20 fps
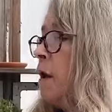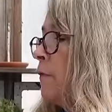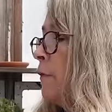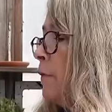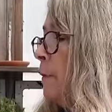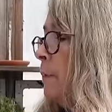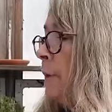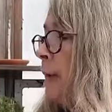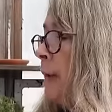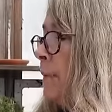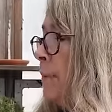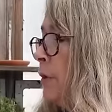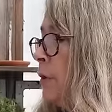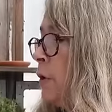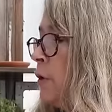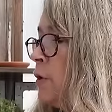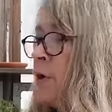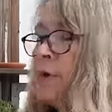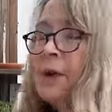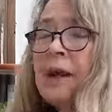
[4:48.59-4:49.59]
for people
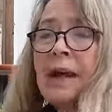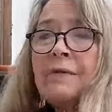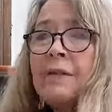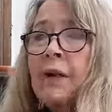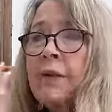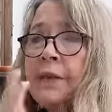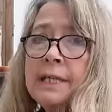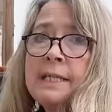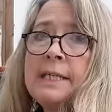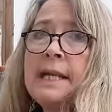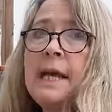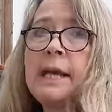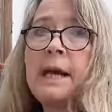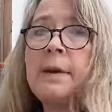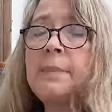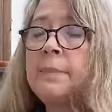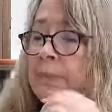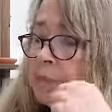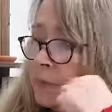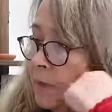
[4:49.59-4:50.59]
who don't have all the
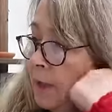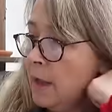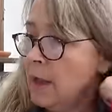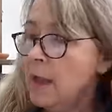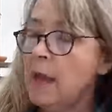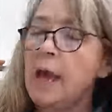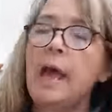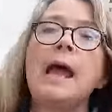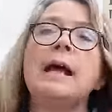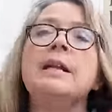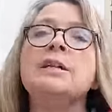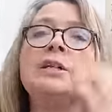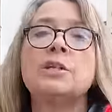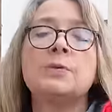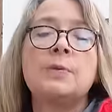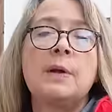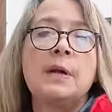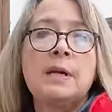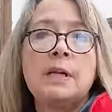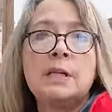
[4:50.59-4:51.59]
setup, and
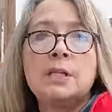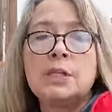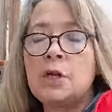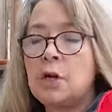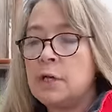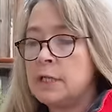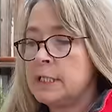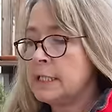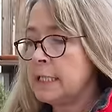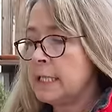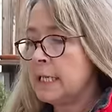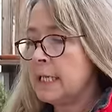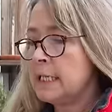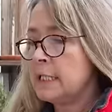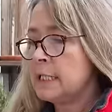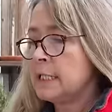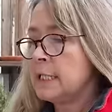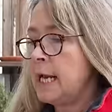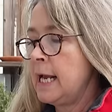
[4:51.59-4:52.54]
just wanted to start seeds.